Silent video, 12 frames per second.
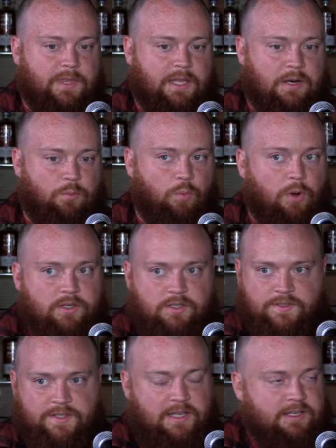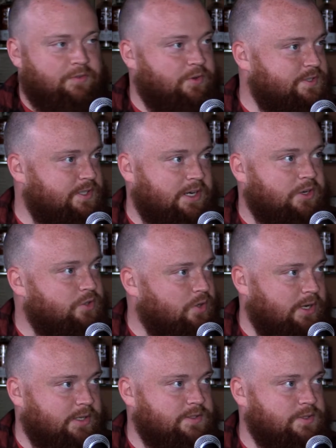And what does that difference in air
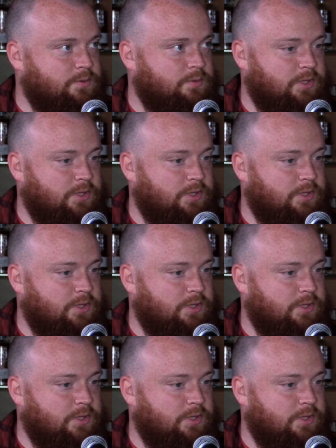drying do?